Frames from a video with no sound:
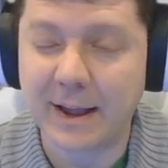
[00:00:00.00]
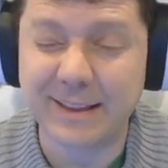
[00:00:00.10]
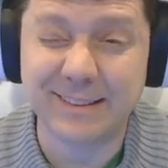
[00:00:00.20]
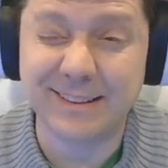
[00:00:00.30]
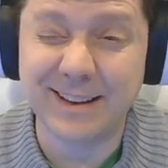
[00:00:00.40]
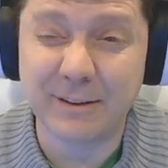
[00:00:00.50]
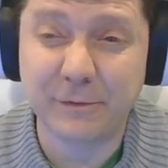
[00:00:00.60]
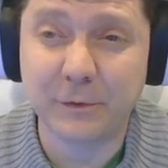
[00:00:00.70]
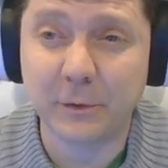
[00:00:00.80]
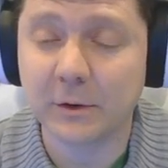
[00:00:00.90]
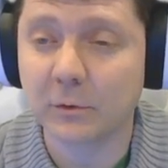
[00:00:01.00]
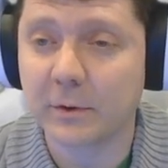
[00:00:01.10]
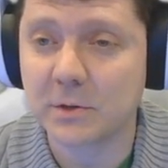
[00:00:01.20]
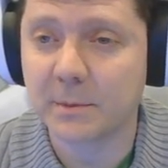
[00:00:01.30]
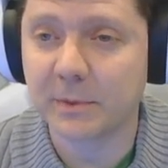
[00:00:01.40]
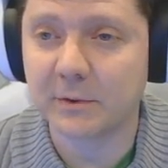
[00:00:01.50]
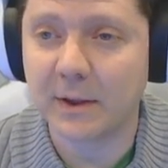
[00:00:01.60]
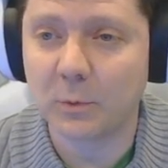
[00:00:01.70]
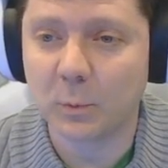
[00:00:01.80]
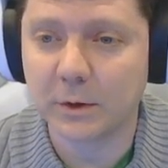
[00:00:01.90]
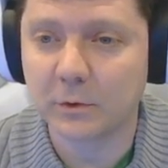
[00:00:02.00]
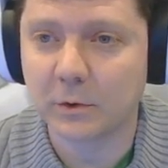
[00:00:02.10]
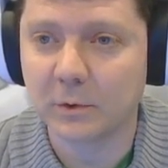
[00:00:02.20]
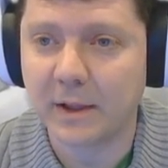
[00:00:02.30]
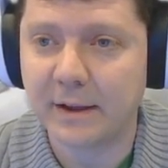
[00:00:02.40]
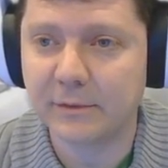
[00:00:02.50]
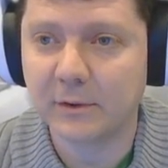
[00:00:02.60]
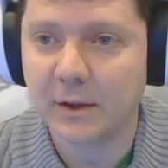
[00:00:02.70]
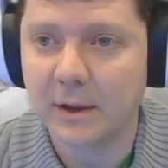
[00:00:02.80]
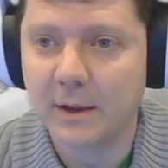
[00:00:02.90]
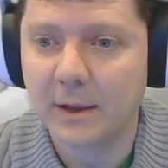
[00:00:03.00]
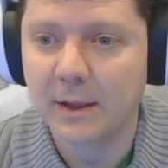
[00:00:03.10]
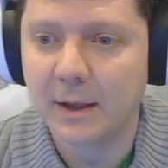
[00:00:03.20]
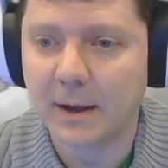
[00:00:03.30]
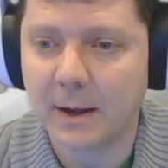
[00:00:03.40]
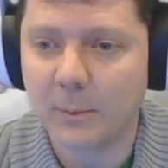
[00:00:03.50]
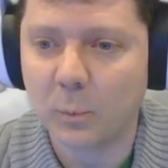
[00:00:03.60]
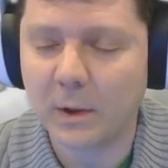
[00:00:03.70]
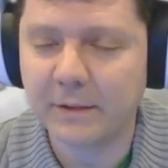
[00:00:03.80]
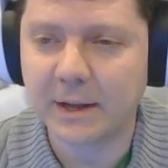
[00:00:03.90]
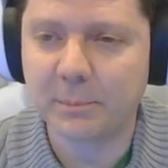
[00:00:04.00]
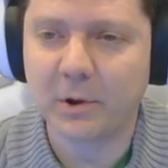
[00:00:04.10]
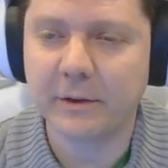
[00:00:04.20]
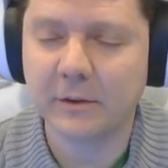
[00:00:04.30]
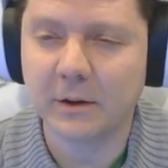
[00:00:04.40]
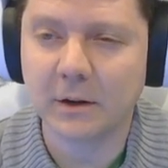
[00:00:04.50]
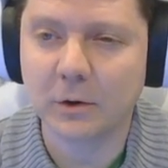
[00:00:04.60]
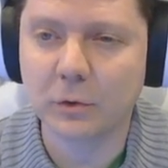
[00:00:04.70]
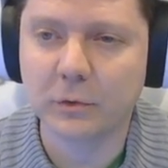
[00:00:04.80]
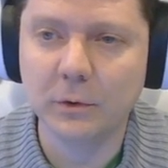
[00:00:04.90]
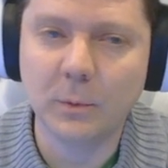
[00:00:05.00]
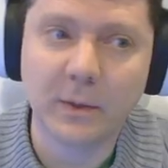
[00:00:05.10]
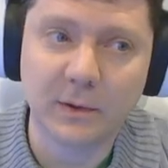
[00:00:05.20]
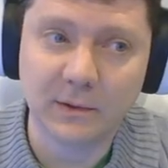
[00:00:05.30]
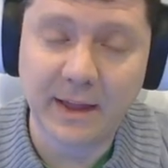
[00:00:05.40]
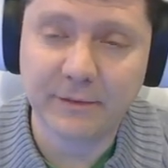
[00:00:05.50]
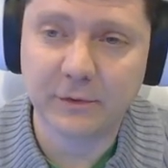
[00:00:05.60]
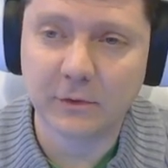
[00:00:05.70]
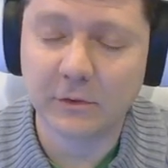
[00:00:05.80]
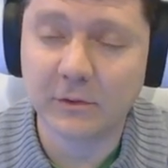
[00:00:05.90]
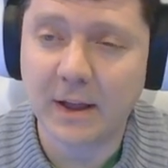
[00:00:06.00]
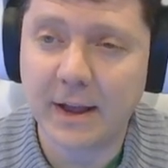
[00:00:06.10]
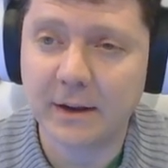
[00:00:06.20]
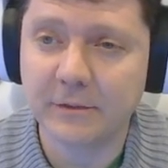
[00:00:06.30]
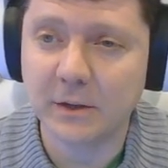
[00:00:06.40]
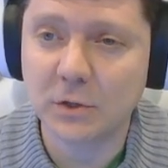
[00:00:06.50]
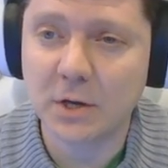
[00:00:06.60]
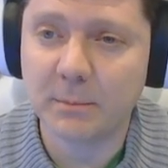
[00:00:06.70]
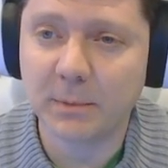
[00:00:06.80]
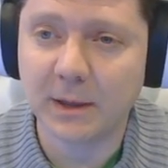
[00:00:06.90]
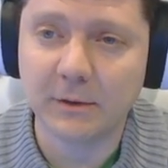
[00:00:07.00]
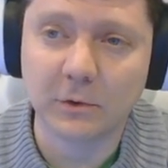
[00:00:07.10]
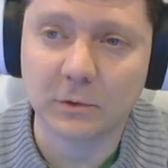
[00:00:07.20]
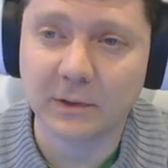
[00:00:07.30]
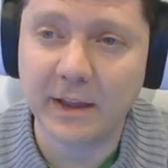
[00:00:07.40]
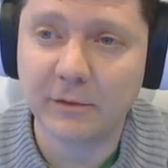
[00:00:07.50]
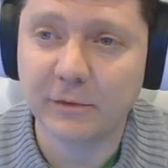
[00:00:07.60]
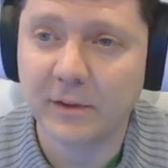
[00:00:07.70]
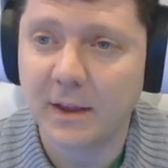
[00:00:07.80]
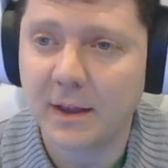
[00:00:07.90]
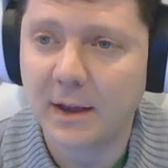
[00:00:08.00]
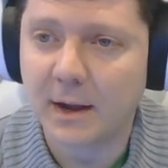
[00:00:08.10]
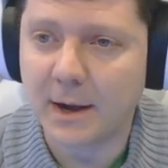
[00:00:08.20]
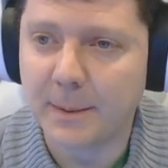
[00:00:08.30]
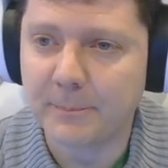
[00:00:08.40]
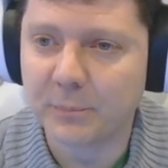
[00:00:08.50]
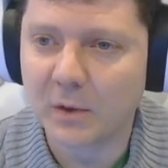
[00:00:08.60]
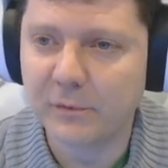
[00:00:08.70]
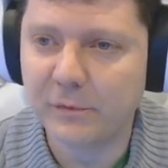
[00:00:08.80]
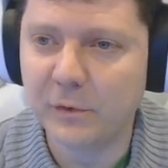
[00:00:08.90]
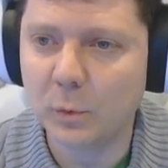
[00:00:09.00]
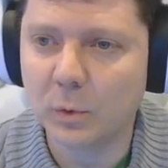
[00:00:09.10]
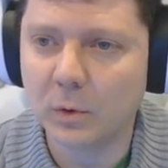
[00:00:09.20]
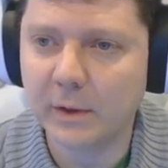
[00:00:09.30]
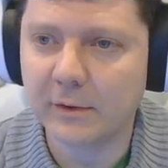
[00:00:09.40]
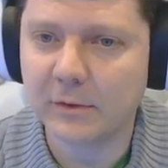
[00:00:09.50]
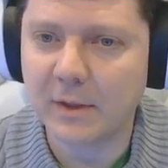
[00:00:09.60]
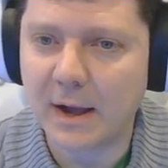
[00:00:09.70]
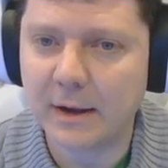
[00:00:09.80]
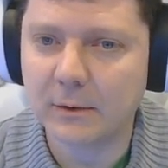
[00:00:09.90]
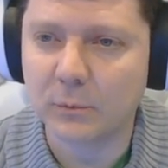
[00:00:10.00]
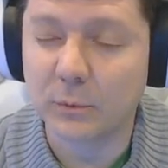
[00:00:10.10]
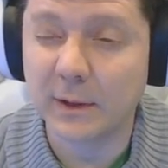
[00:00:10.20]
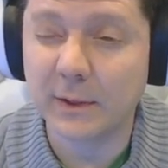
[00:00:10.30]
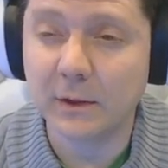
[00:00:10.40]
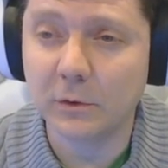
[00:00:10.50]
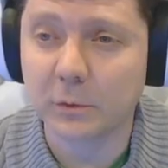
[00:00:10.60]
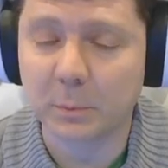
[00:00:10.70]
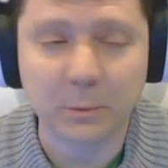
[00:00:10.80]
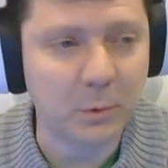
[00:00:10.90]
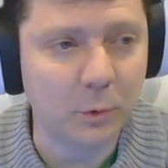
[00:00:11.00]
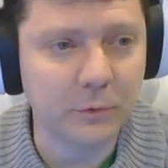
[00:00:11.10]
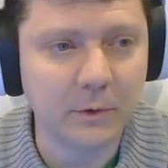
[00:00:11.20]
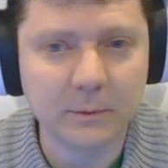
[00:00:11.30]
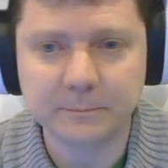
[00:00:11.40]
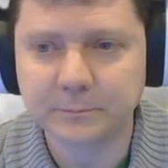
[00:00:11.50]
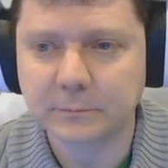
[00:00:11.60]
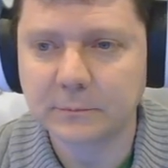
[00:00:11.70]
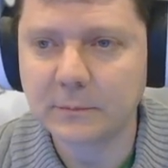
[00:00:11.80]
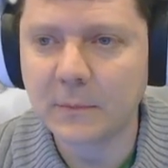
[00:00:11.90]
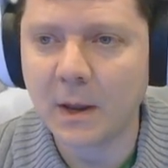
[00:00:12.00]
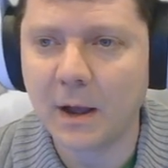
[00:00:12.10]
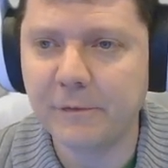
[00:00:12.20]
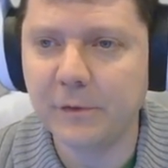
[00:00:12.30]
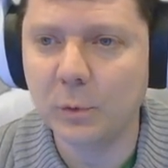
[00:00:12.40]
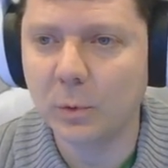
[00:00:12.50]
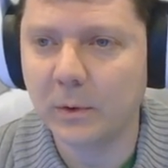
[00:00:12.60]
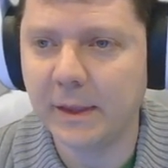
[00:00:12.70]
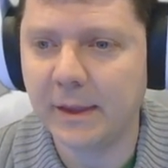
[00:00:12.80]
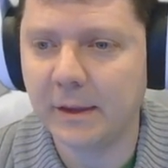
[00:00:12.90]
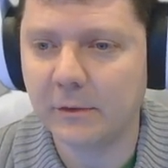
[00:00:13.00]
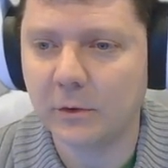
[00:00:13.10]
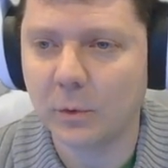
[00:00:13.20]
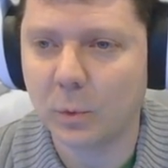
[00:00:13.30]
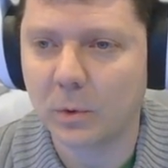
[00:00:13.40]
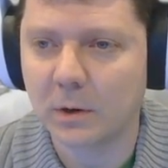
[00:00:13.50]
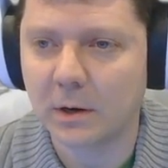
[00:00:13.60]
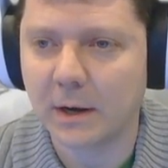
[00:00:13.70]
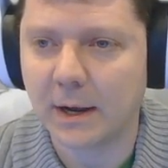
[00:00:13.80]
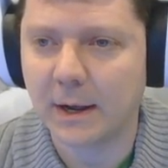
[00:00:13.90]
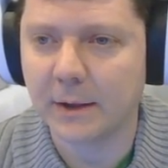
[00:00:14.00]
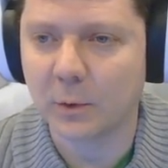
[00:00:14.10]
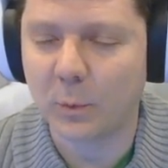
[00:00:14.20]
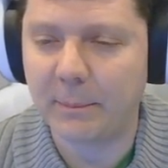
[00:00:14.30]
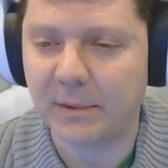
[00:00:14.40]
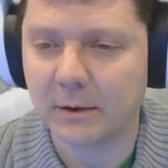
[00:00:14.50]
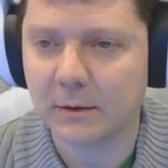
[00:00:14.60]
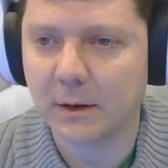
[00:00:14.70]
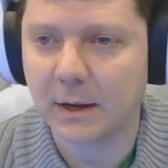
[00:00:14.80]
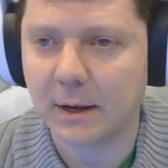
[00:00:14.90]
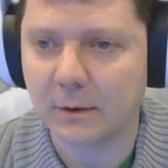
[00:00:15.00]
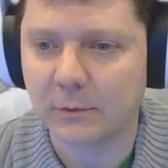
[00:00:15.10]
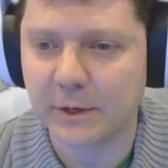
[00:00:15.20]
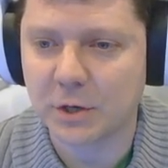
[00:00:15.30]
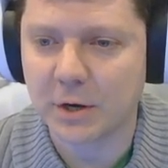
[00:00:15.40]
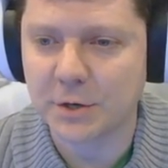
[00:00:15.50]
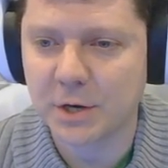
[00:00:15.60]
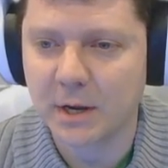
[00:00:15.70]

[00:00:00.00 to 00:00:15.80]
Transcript: did not fully destroy the ship, but they're down to one crew left. While I've got to pause here, crew on the left side of each ship is your life. Fuel is not really used for propulsion. Fuel is your weapon recharge. All